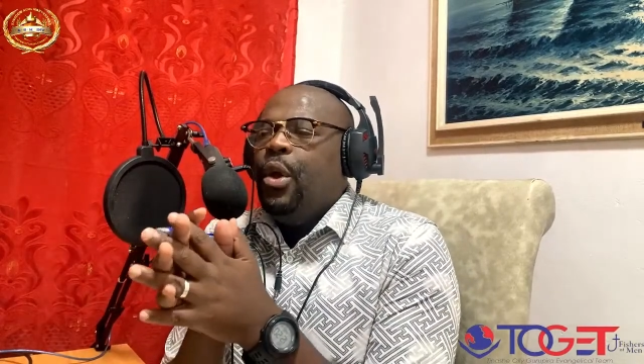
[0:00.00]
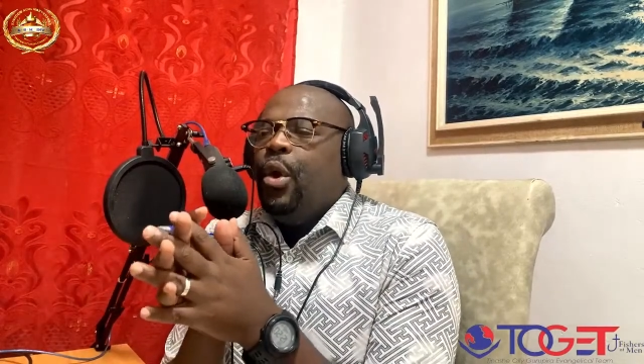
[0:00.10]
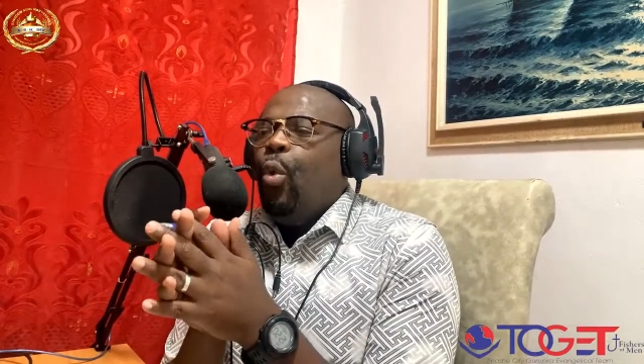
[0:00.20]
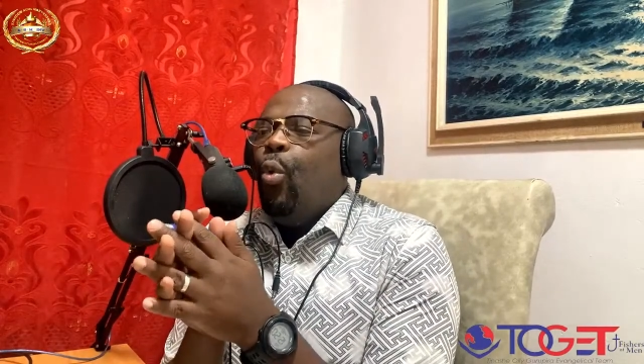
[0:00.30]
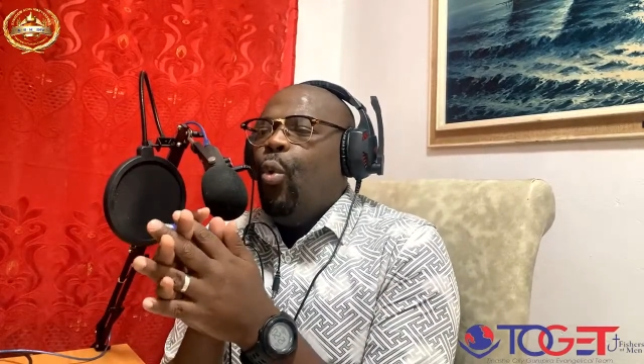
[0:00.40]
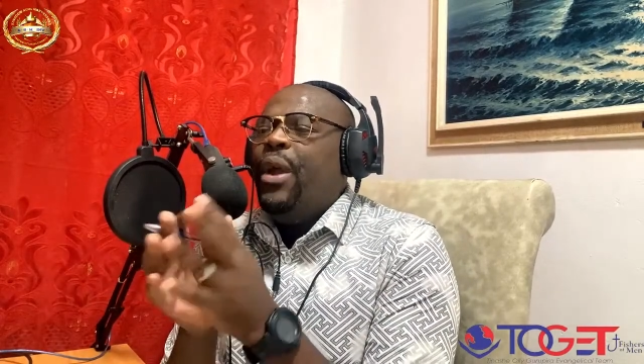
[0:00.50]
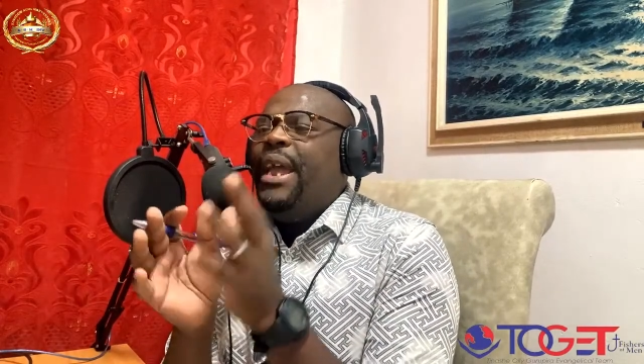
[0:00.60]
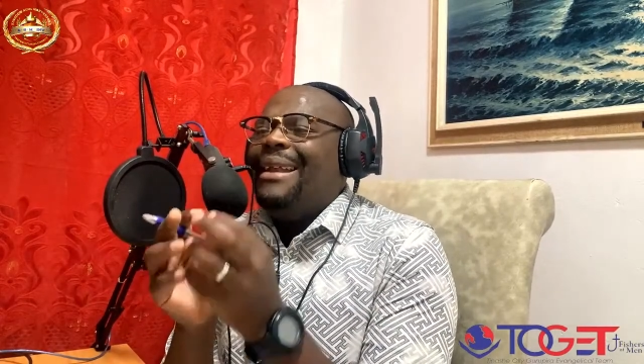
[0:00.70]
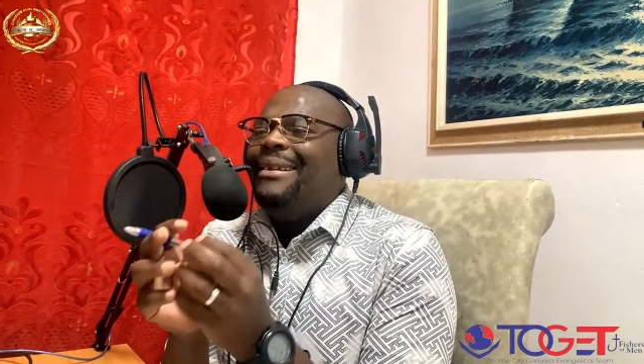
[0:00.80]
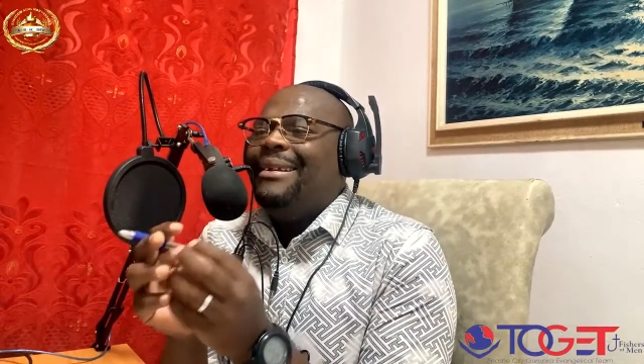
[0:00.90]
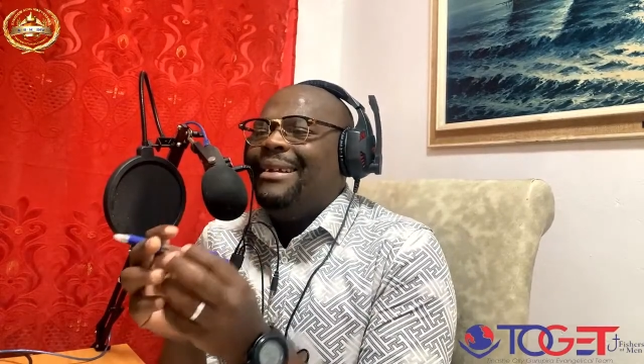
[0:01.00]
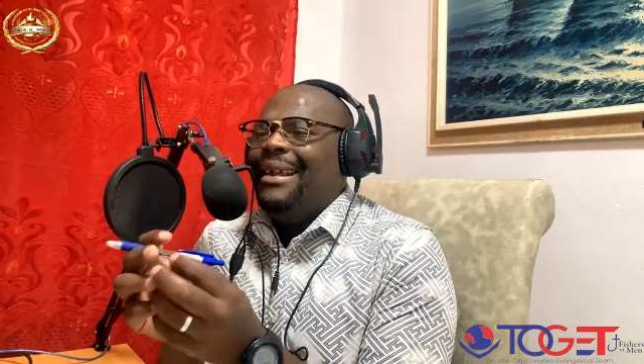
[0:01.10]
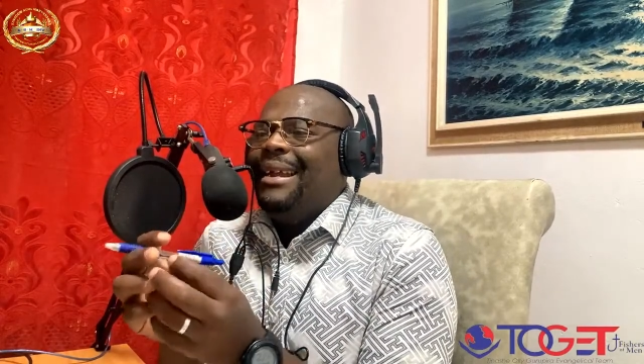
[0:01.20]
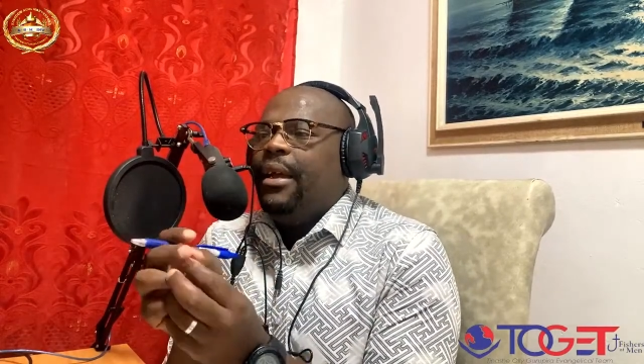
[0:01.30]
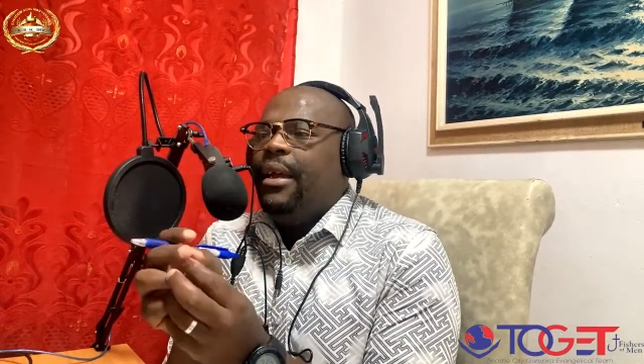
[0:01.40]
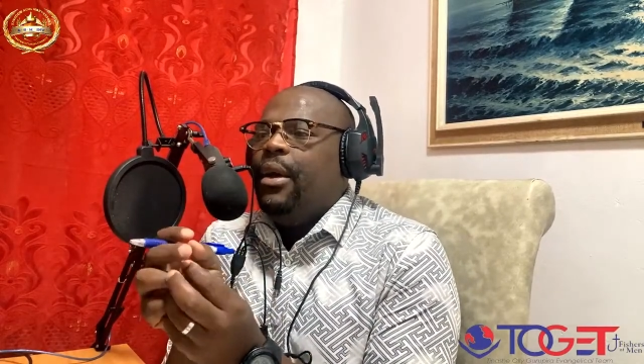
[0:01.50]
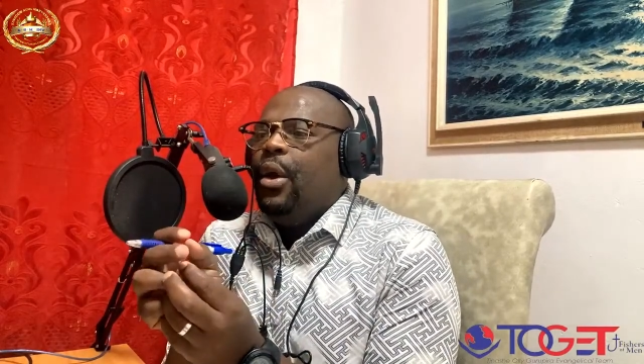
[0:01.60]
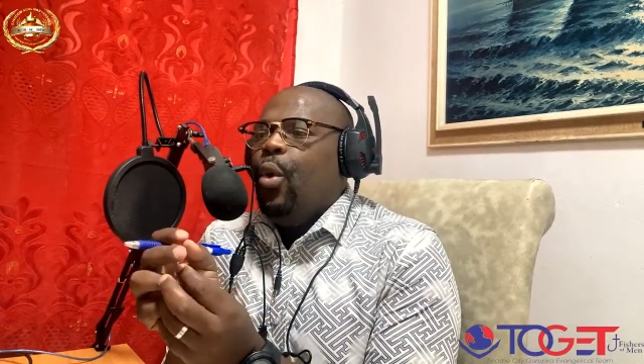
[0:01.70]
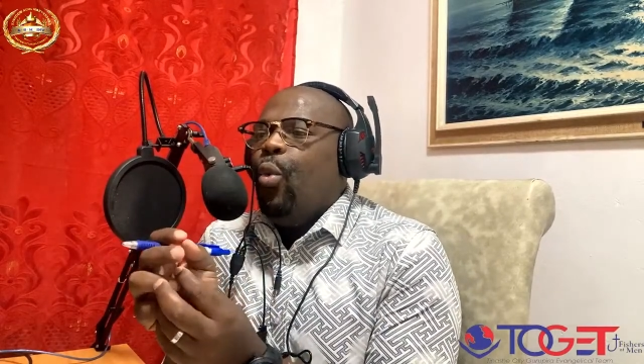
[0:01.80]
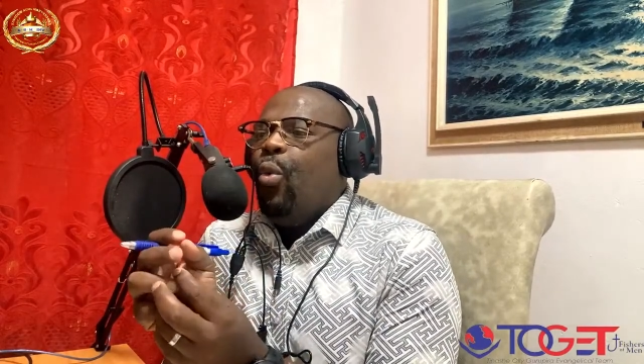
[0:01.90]
We are dealing
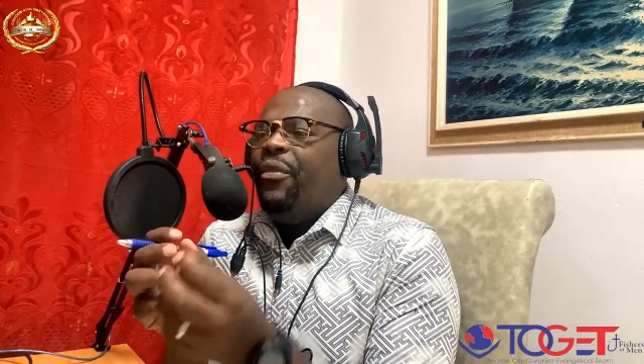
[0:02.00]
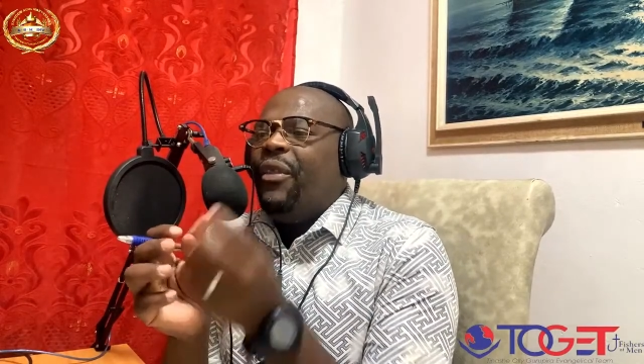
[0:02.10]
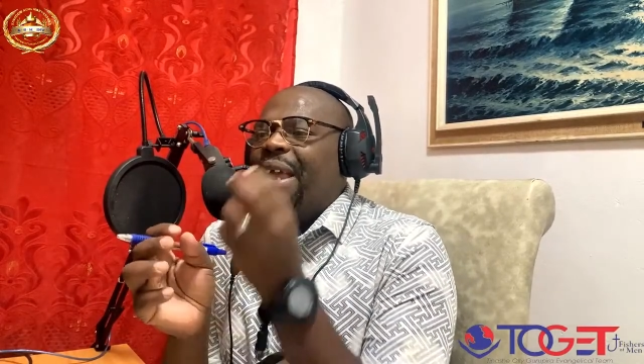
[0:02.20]
with